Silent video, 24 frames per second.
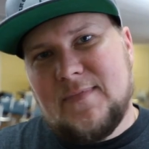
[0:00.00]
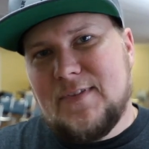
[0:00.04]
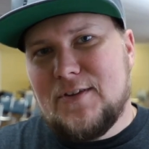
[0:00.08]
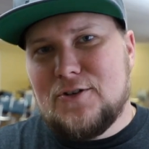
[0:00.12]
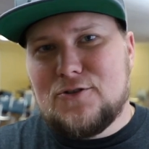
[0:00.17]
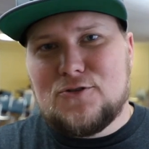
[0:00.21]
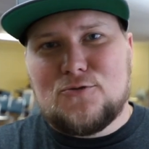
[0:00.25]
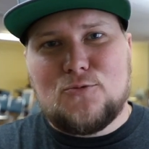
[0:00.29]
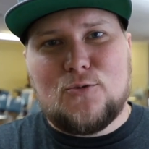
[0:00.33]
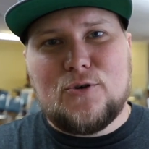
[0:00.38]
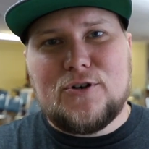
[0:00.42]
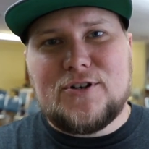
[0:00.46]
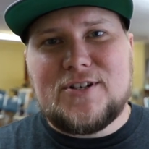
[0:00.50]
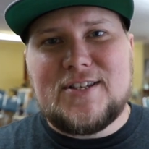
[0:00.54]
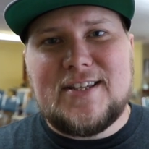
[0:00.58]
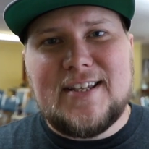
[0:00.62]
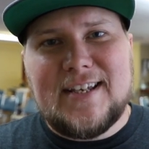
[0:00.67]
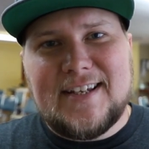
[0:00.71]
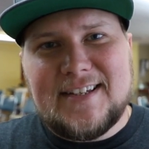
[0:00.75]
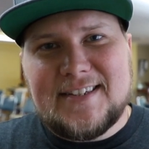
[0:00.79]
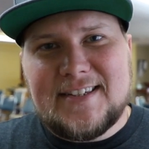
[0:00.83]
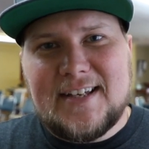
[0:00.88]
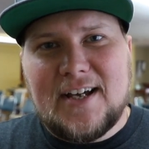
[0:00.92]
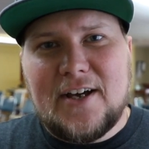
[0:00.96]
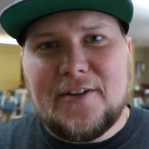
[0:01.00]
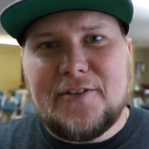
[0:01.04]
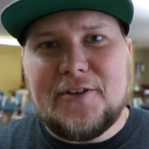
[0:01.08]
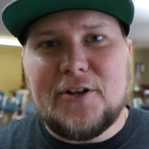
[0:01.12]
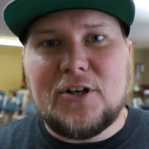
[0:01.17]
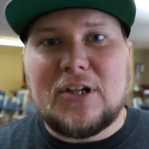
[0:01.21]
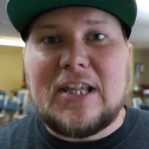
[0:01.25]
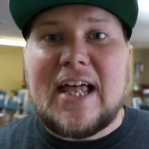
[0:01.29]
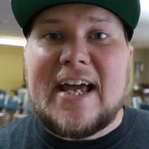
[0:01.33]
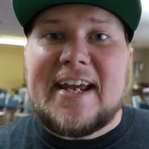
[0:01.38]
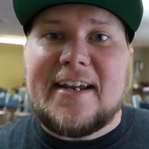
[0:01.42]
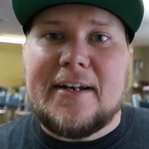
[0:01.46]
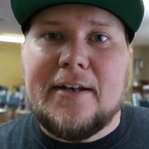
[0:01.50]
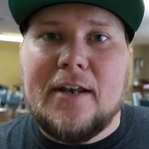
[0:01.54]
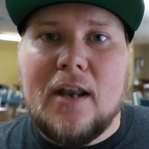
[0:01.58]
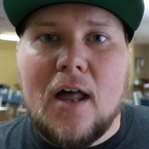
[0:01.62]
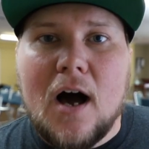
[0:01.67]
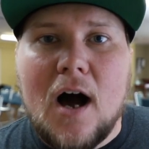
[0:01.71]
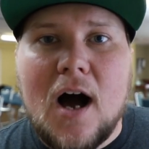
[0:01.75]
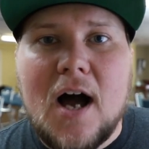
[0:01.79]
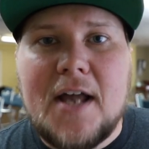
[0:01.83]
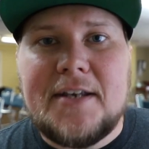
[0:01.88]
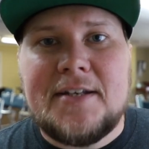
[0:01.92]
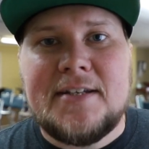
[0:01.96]
There's worse things out there, like
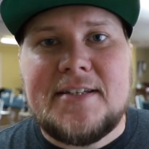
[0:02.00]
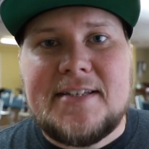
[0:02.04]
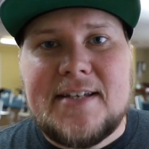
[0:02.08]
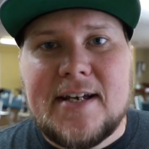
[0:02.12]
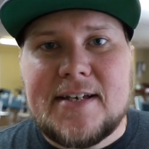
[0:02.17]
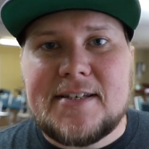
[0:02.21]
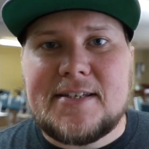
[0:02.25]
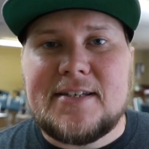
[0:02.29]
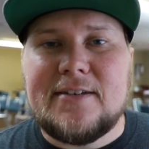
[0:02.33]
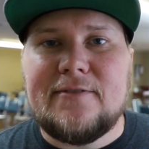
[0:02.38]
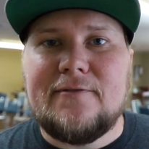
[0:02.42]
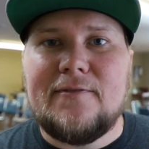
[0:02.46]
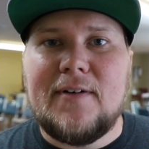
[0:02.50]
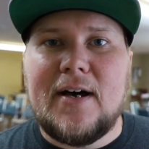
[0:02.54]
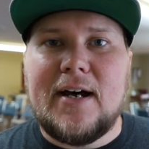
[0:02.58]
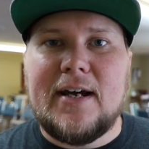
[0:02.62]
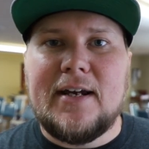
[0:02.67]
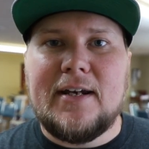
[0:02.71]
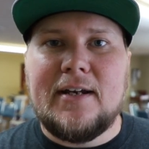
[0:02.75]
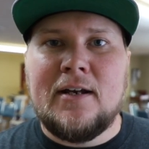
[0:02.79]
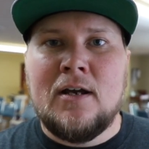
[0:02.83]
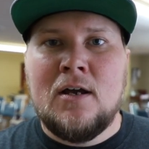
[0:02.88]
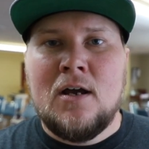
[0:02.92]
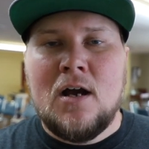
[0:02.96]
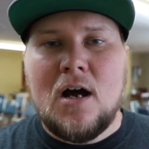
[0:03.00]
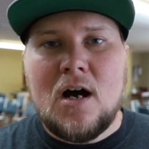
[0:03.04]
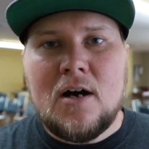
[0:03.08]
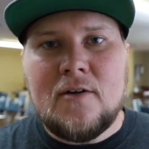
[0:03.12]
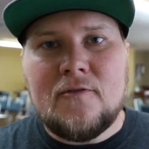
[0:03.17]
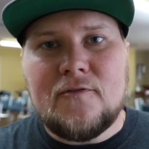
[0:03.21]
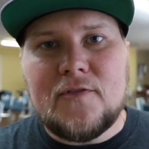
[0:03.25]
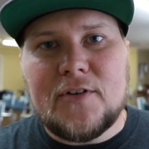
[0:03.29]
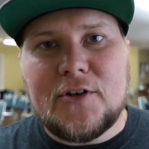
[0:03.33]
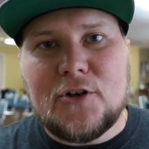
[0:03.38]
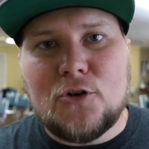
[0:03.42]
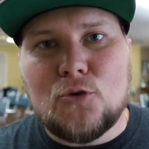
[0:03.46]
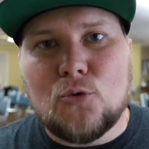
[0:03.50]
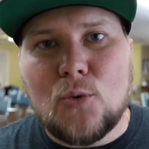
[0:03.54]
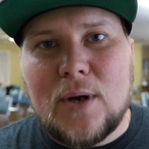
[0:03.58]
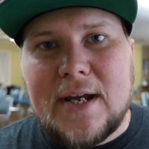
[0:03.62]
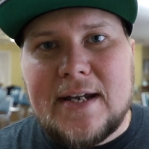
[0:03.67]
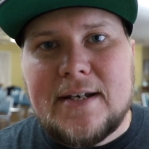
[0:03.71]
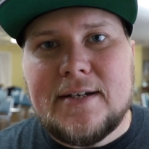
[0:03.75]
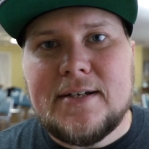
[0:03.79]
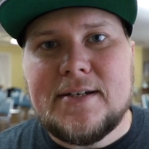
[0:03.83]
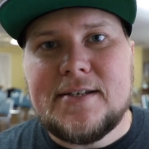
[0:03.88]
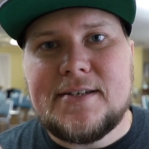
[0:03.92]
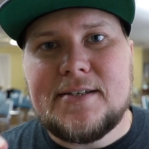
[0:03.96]
not testifying of the
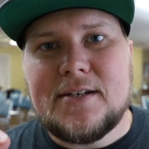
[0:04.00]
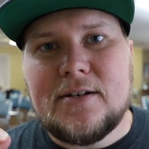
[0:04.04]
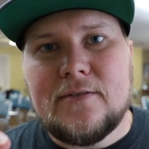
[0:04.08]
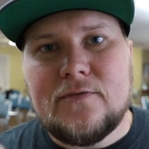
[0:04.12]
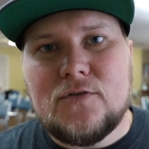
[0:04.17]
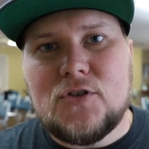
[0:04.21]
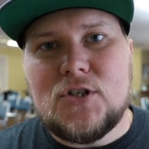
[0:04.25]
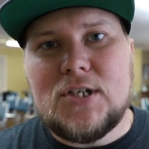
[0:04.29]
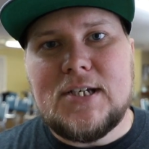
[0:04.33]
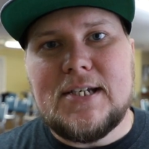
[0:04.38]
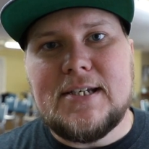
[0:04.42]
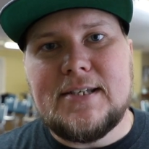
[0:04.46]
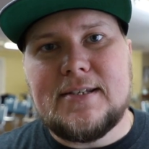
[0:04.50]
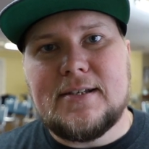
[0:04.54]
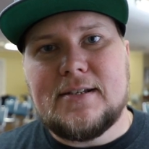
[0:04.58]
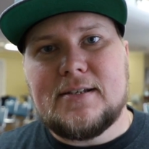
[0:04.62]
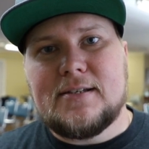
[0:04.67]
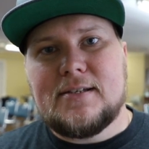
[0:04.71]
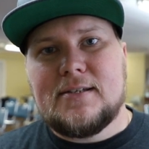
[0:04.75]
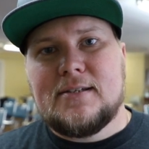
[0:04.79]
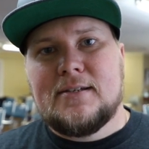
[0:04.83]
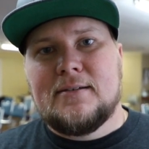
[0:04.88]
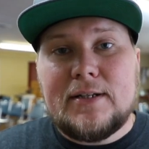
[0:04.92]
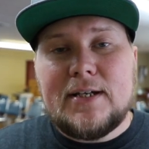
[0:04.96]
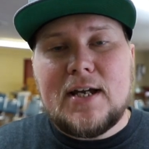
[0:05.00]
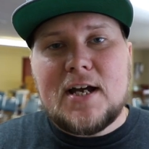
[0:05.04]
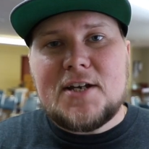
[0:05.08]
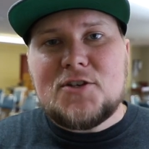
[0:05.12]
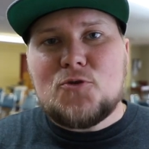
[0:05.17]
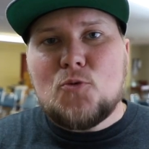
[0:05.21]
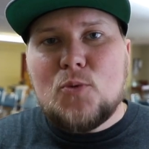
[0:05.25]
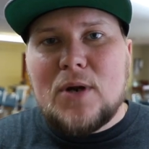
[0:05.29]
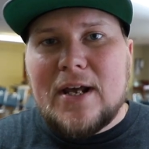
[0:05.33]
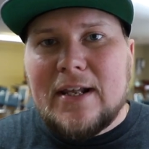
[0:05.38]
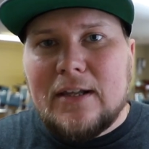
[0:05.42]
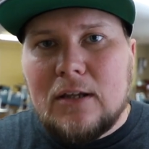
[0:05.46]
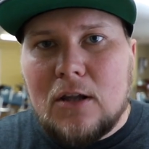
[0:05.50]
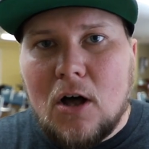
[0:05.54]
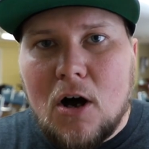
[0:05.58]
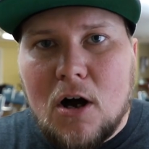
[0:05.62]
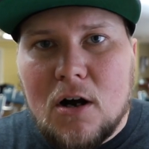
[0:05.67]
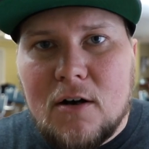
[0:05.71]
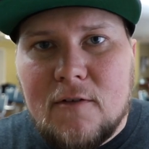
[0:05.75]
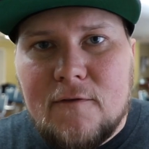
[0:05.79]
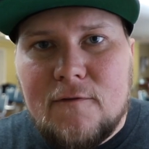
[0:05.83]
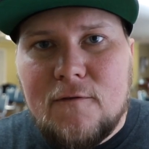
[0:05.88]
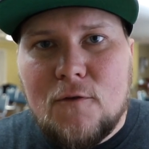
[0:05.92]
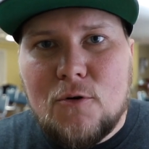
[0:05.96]
greatness of Jesus. Guys, what I
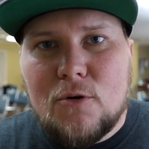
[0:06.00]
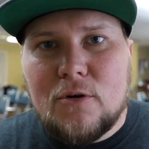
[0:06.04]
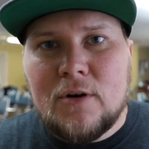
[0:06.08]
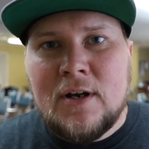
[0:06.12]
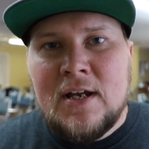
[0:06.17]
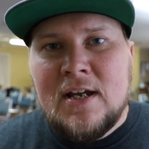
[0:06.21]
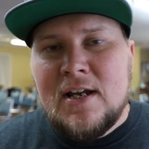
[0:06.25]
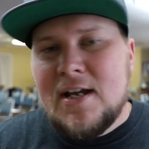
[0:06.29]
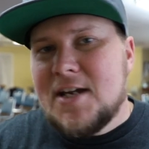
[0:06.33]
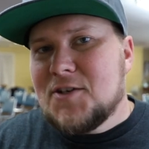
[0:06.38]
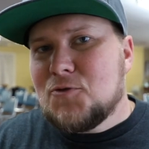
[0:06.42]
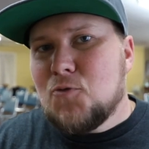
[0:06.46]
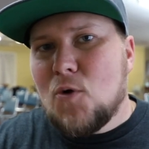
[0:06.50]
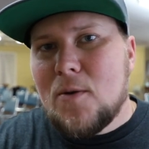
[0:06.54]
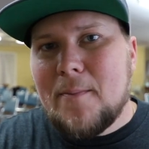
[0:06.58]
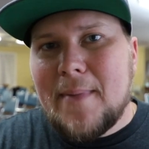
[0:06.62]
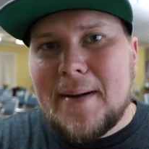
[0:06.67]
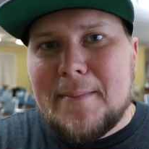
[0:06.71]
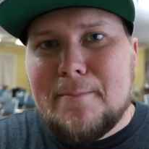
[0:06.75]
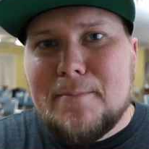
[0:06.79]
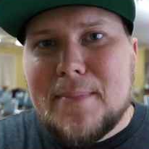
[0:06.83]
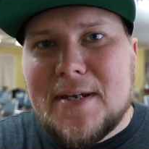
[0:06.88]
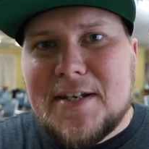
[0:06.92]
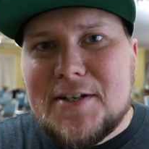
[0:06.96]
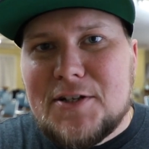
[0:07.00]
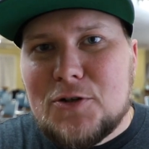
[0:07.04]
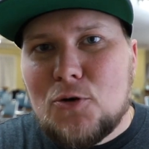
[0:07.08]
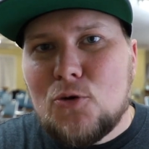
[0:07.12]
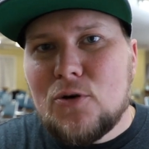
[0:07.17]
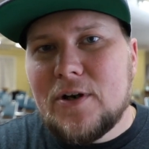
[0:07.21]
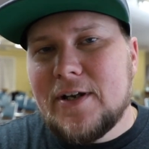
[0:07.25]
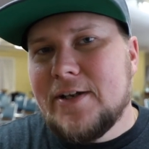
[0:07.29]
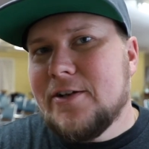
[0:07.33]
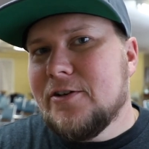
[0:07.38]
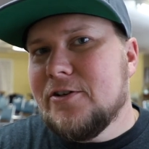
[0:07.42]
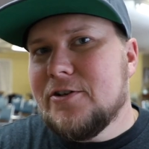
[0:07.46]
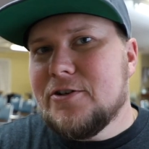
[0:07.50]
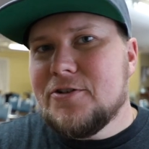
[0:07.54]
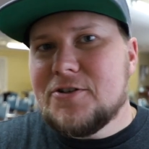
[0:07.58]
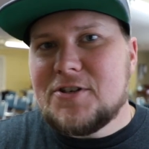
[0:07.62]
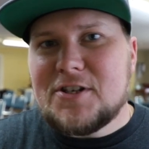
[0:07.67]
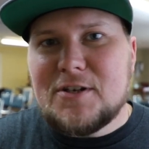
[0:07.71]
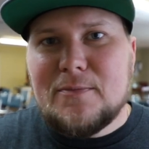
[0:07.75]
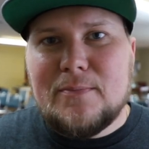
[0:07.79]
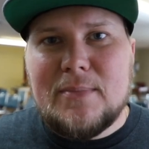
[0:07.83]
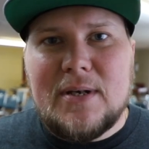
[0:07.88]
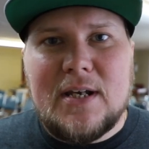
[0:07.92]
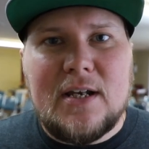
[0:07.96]
long for is what my mentor
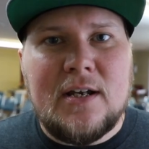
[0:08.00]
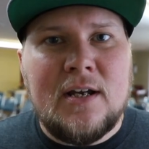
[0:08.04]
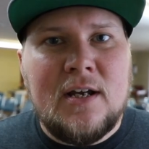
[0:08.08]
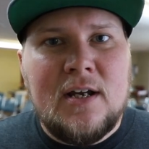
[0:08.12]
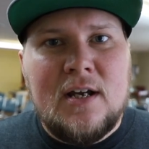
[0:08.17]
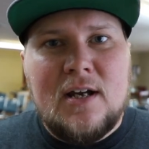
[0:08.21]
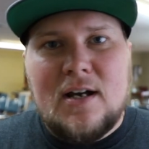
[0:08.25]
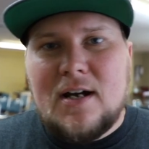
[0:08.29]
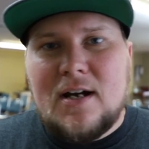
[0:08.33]
introduced to me